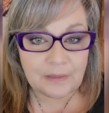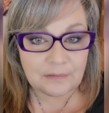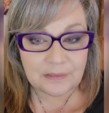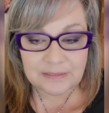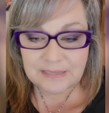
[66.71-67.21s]

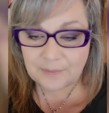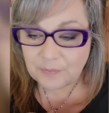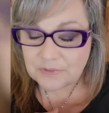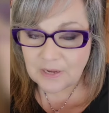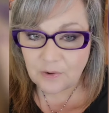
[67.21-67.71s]
The
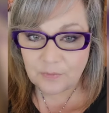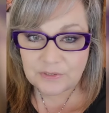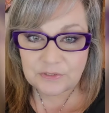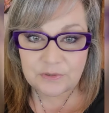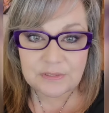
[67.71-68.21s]
examples I
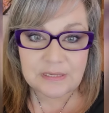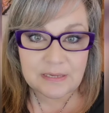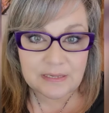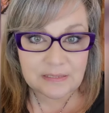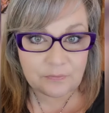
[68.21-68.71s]
always use
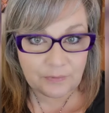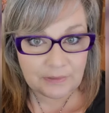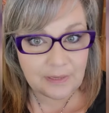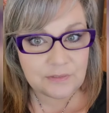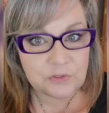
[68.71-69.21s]
is
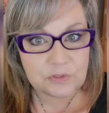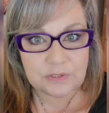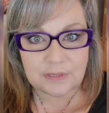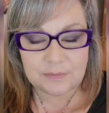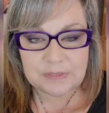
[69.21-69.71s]

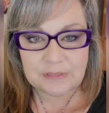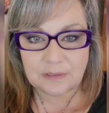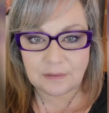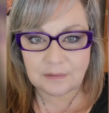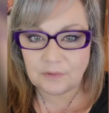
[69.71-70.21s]
relationships.
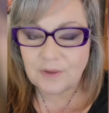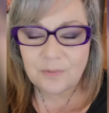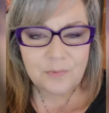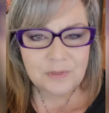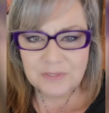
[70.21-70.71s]
You
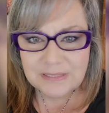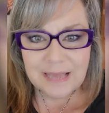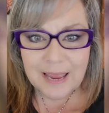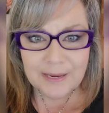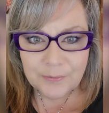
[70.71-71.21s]
don't want just
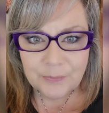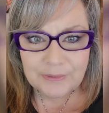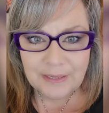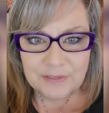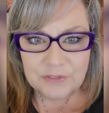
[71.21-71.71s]
a
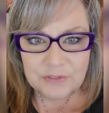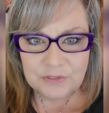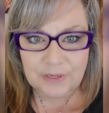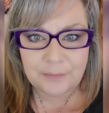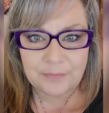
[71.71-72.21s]

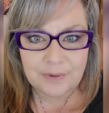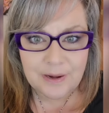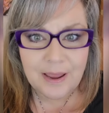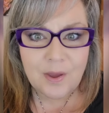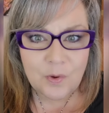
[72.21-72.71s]
relationship.
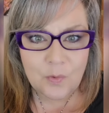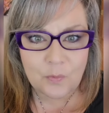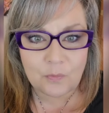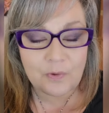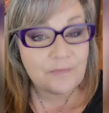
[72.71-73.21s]

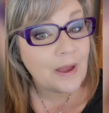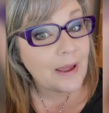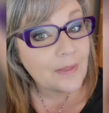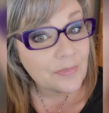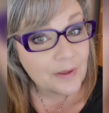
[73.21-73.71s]
No, we've
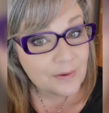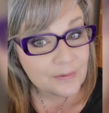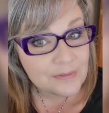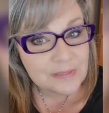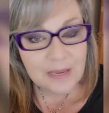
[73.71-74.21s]
had
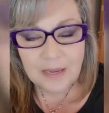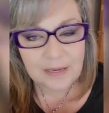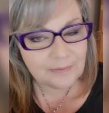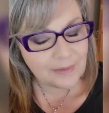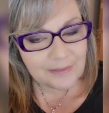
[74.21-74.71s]
those
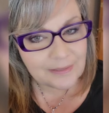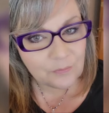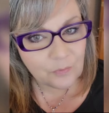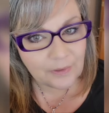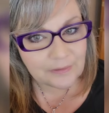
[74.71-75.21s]
and they
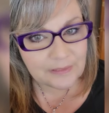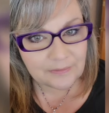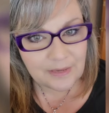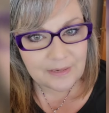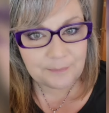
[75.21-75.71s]
didn't work, did
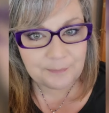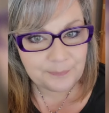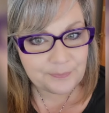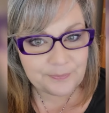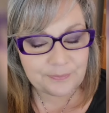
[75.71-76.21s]
they?
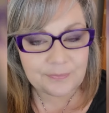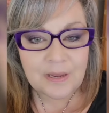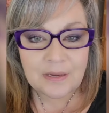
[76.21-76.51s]
Mm-mm.